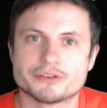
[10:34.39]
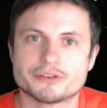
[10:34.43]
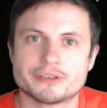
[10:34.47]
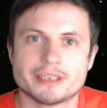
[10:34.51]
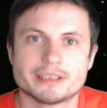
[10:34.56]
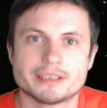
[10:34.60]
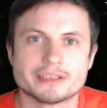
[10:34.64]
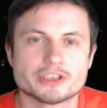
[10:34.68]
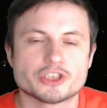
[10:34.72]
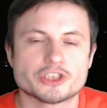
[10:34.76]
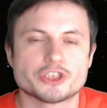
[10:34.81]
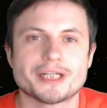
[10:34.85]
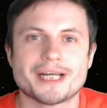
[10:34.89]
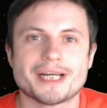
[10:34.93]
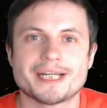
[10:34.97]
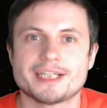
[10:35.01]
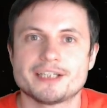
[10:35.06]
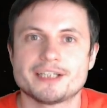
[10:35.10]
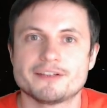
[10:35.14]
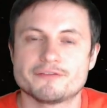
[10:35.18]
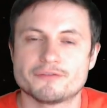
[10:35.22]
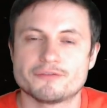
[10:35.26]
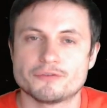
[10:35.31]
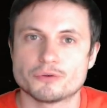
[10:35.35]
sun
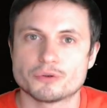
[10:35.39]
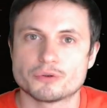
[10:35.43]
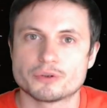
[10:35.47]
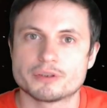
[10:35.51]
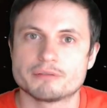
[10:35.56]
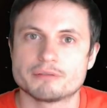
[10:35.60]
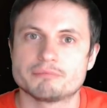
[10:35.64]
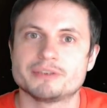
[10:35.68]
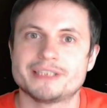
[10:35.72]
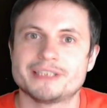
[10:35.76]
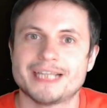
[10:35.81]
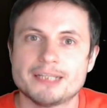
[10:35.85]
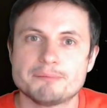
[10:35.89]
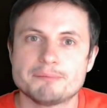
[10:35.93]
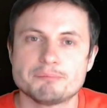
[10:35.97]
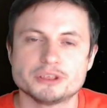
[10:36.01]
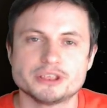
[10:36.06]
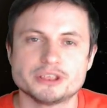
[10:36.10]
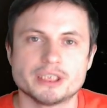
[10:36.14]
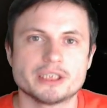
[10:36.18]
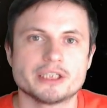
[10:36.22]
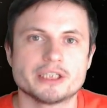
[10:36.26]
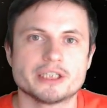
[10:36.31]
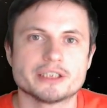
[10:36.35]
shining for ten
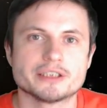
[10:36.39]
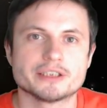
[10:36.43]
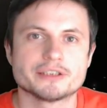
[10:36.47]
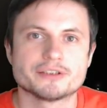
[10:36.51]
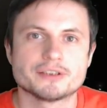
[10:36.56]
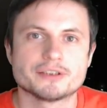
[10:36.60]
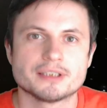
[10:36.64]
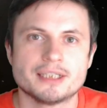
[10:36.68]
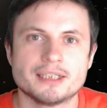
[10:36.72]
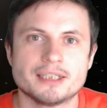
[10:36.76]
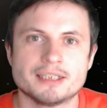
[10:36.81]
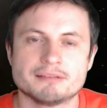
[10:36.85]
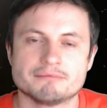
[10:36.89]
billion years